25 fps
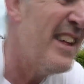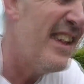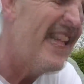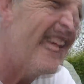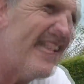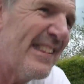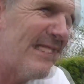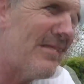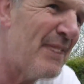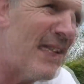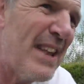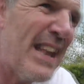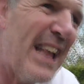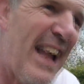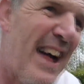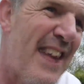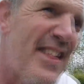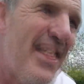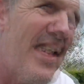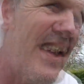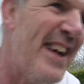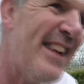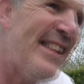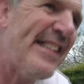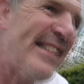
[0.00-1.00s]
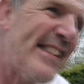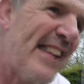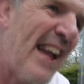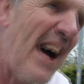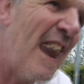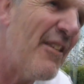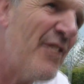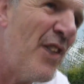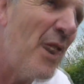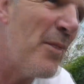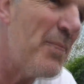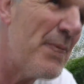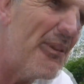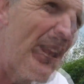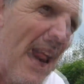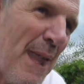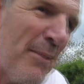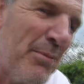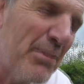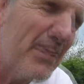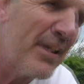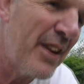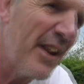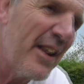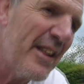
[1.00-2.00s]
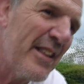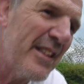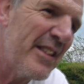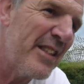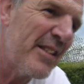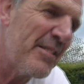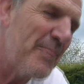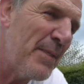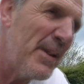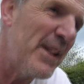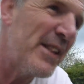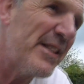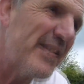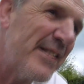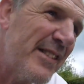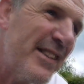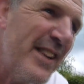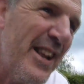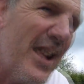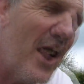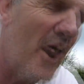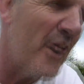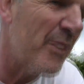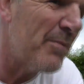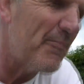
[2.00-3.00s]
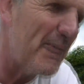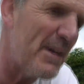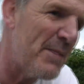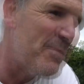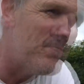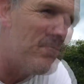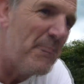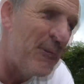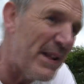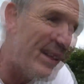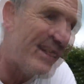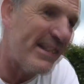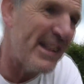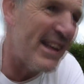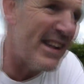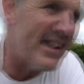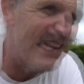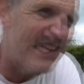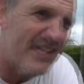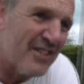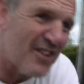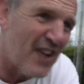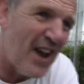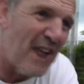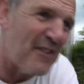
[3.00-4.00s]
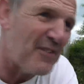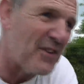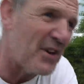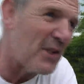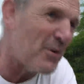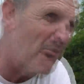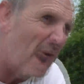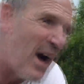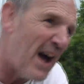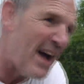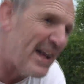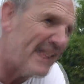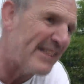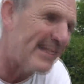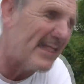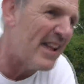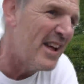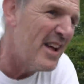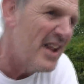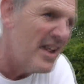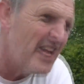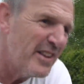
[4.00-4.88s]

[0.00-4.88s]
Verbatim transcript: it's been like this. I've not been able to. It's been, you know, it's been busy traffic-wise.